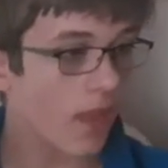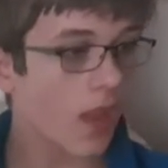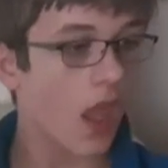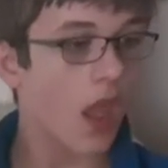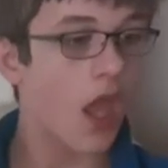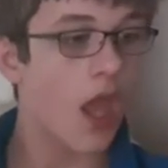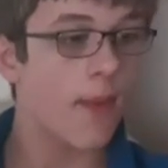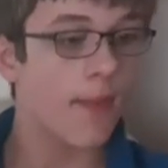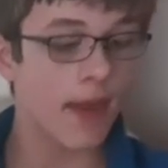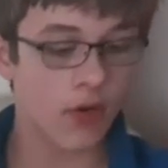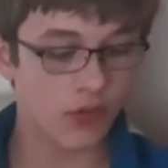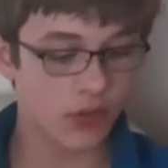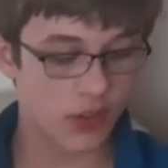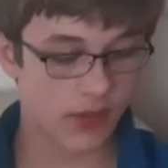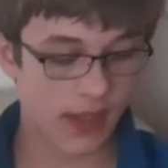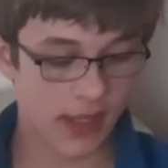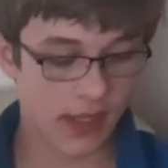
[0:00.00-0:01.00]
And
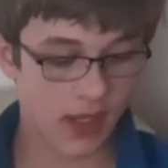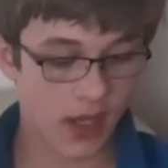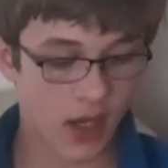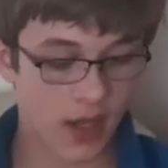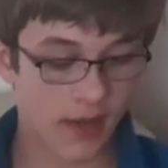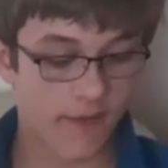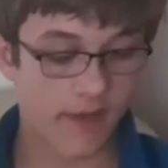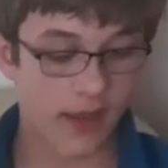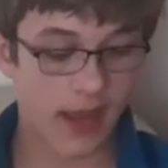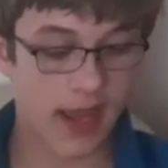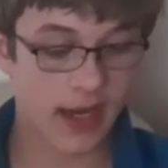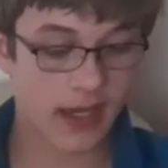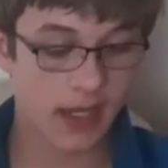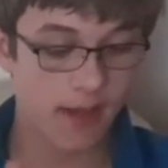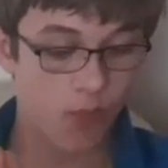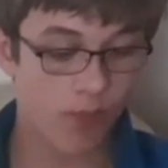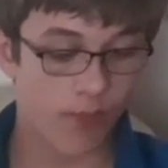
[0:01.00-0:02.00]
also I've had
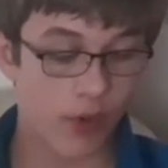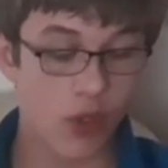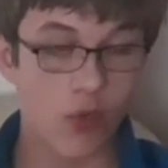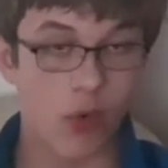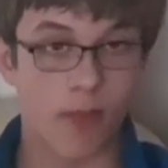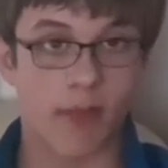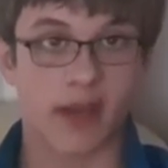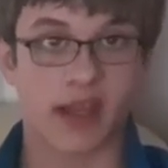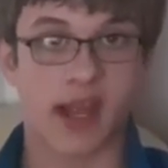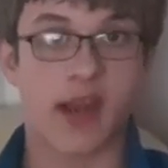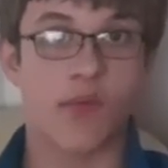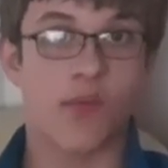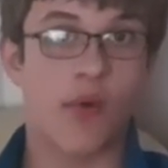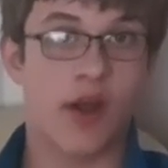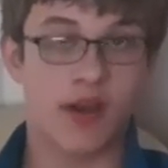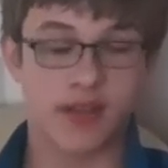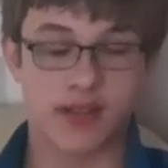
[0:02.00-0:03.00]
him poo on my hand
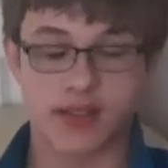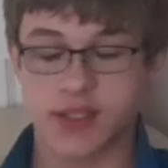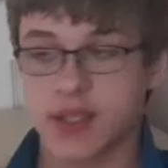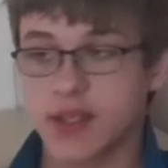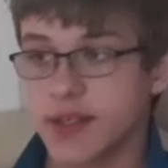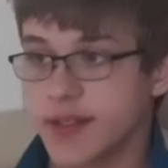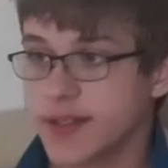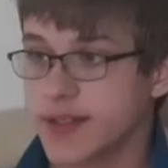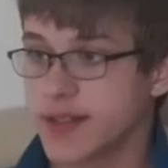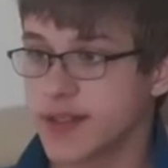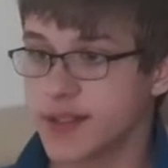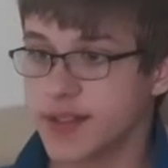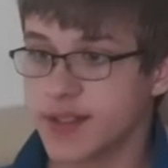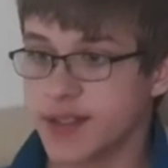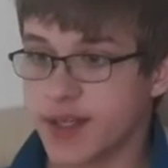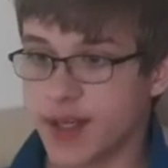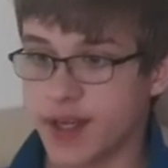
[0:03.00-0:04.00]
once.
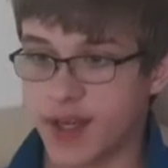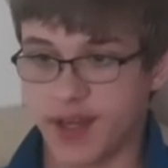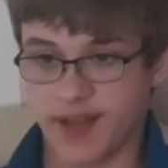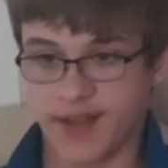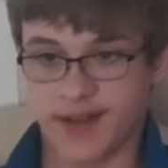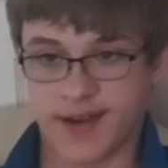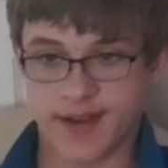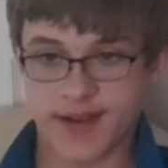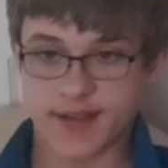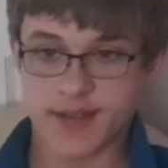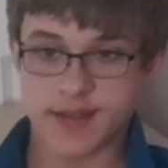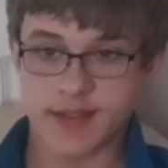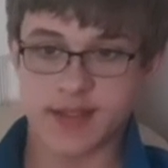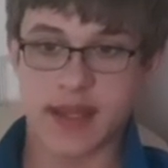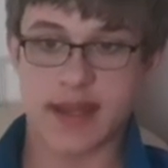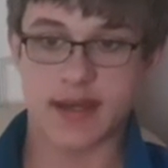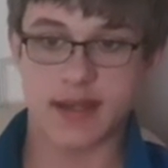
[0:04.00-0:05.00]
And I had to
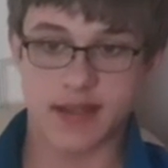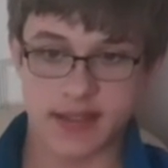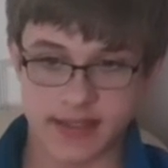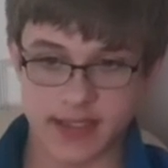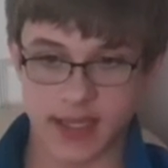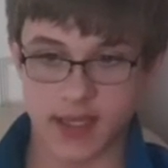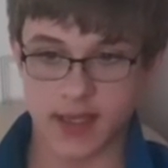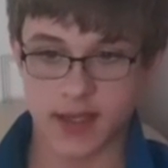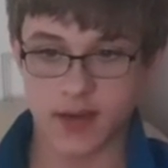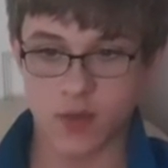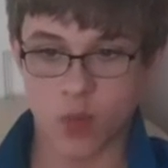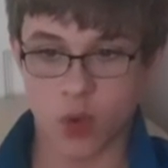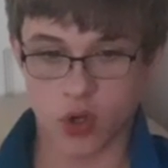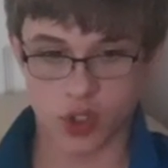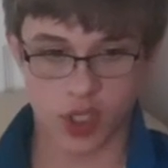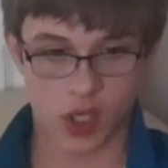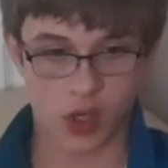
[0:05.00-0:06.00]
stand in the sink
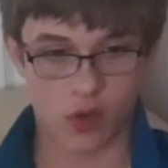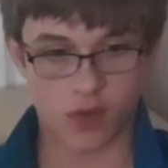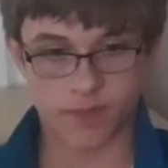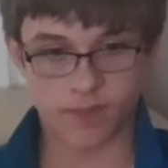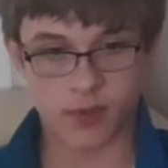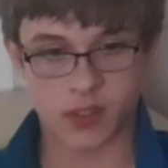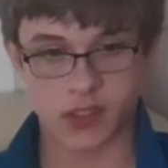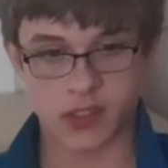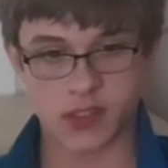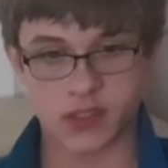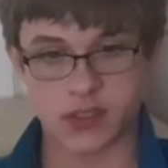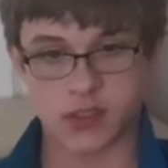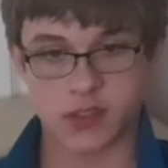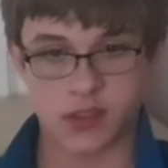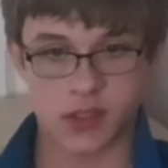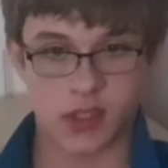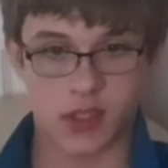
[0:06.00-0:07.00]
washing it off
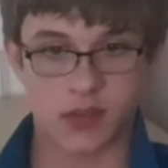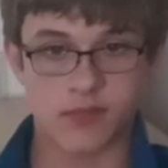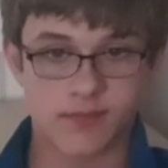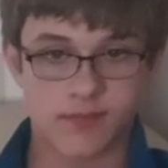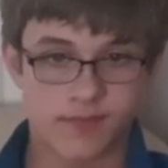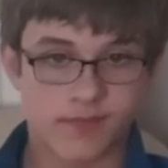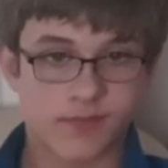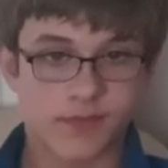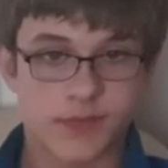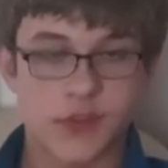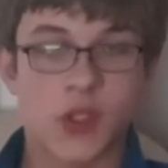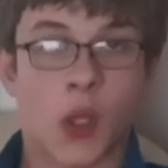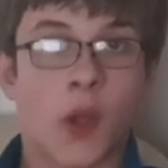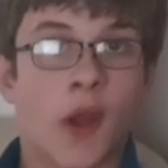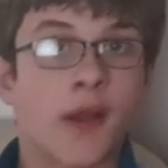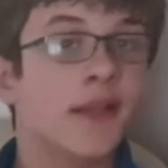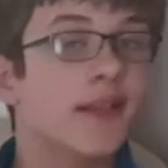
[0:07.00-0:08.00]
because, you know, not
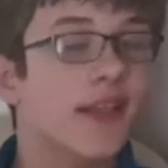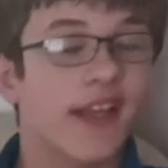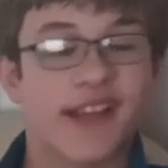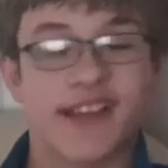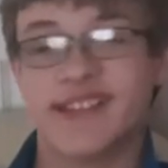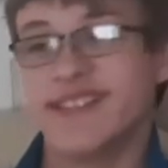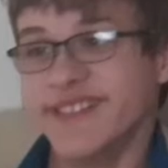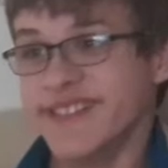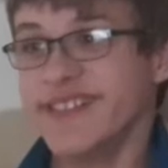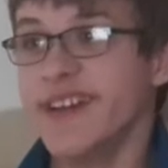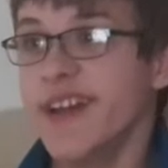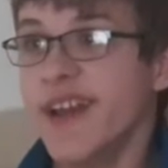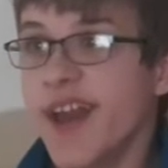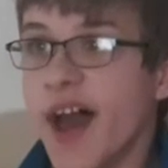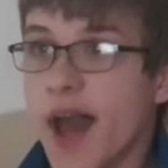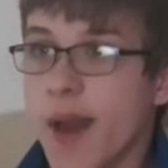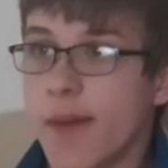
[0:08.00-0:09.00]

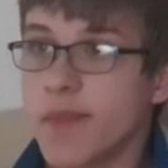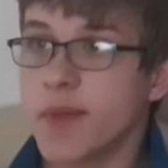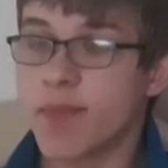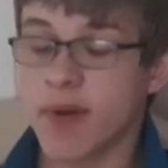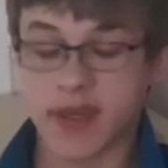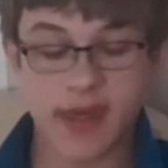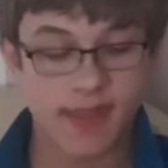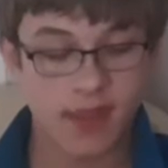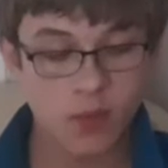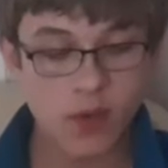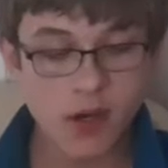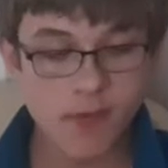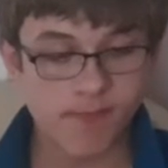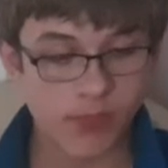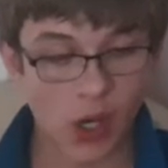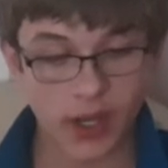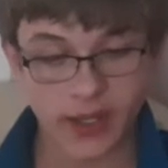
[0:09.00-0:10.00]
nice. But yeah, they will
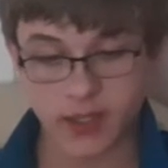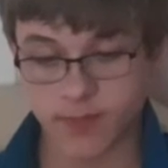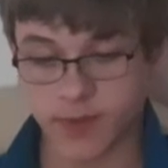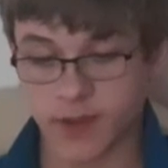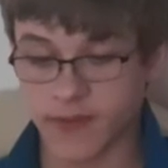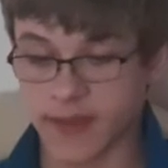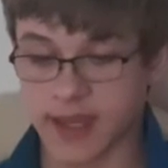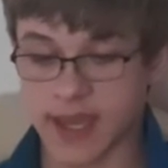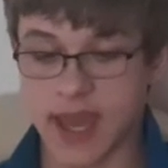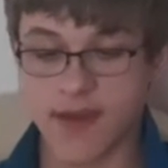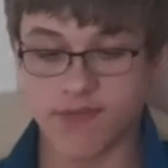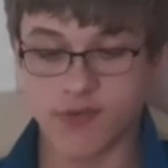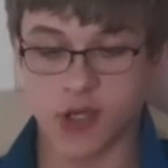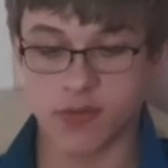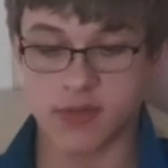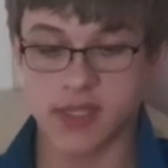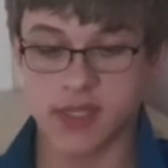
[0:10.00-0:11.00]
bite, but they have
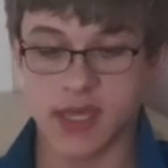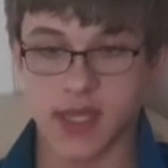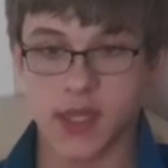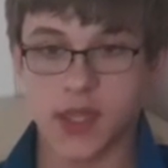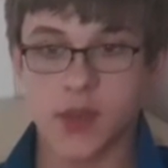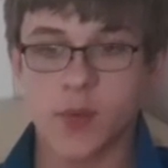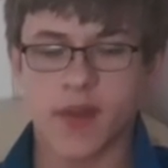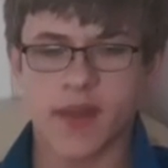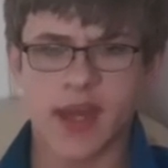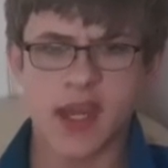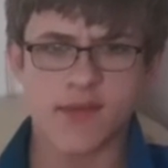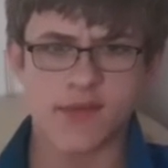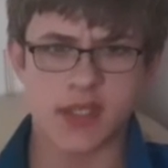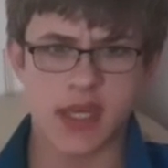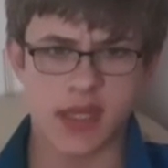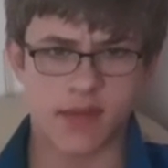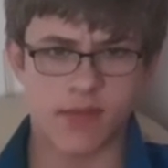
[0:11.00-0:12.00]
no teeth. Well, they have
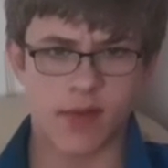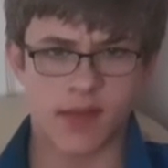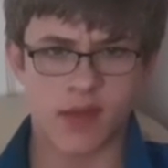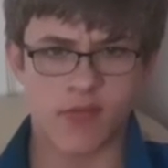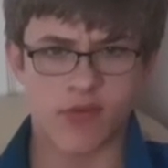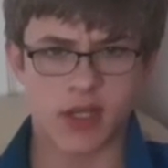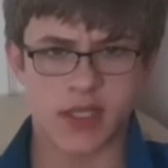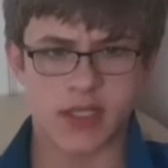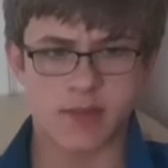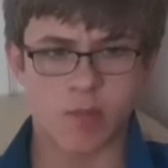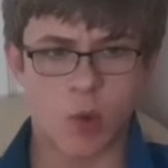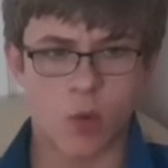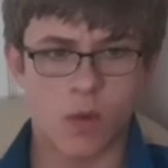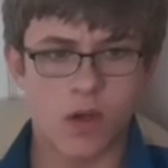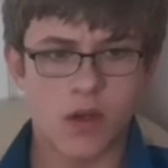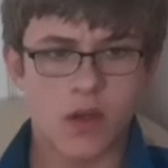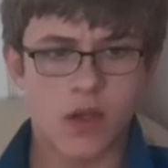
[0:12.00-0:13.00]
teeth, but they're really small.